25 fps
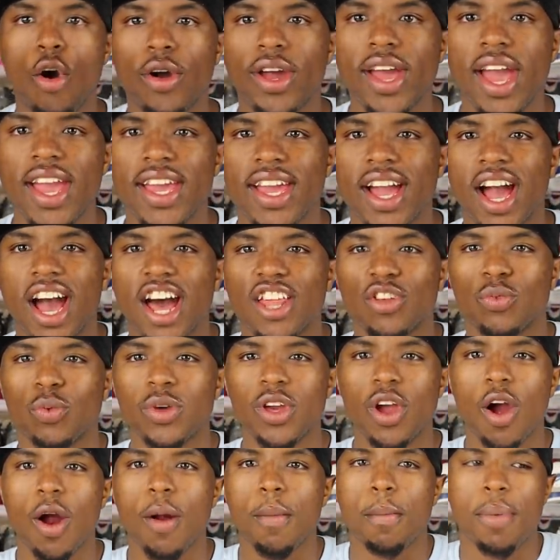Okay, guys,
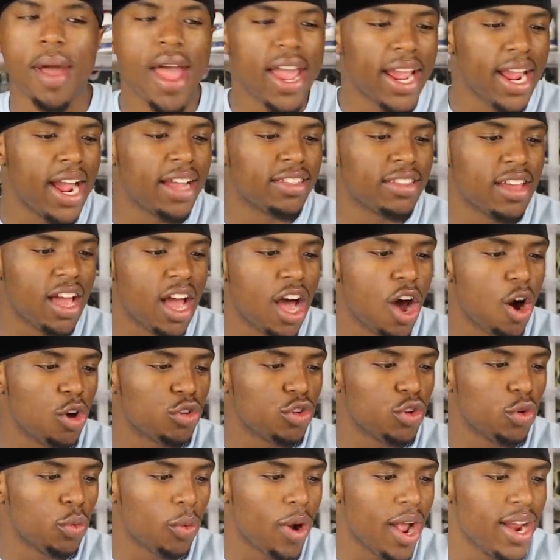we are back at the
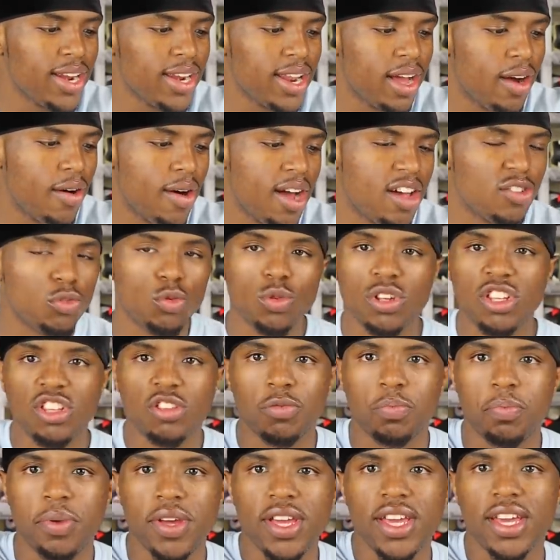house, and right now, as we
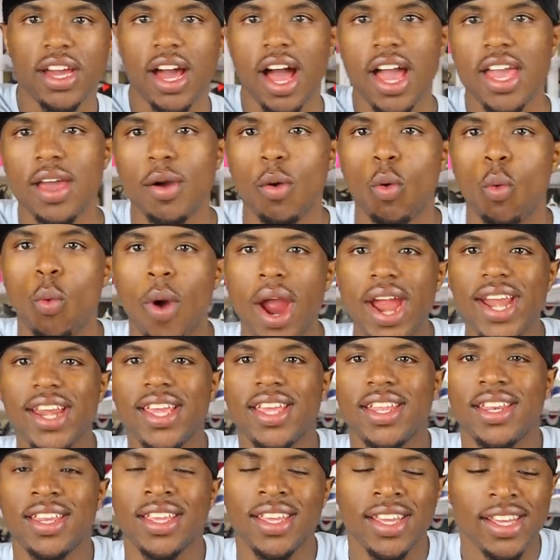speak, I am
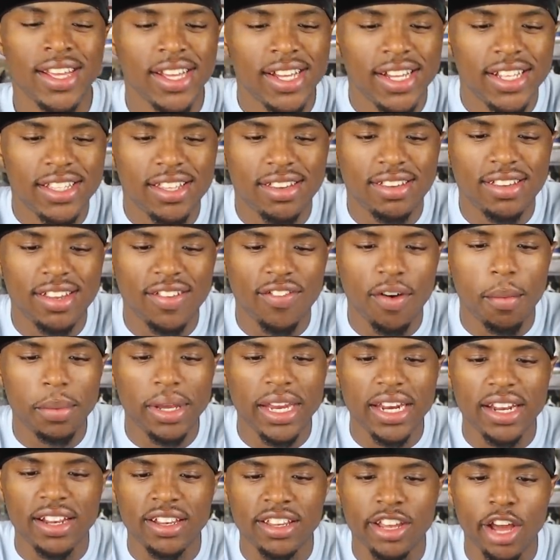waiting to see if I'm gonna
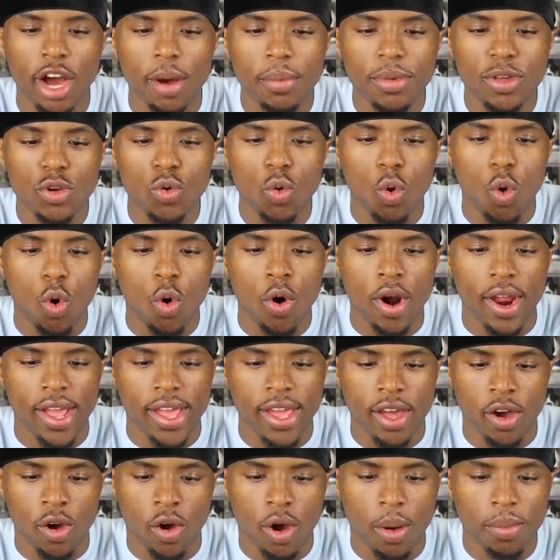get a W or
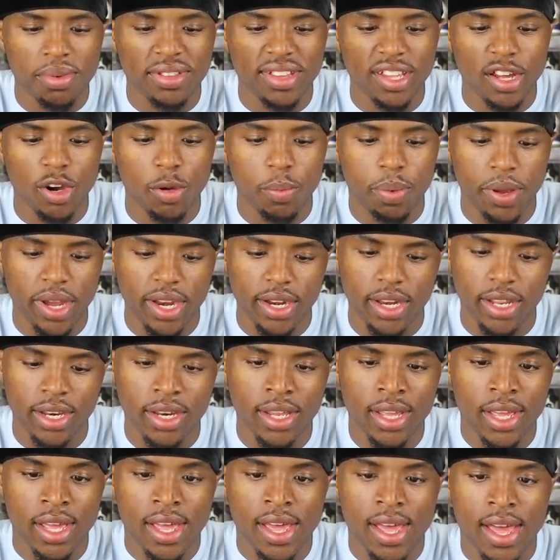L. I'm still pending.
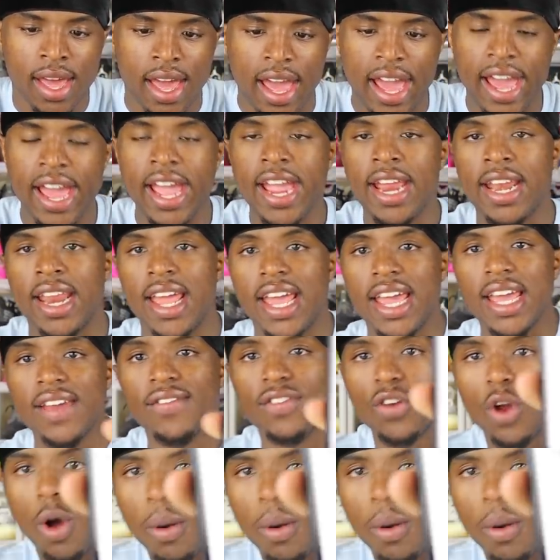And even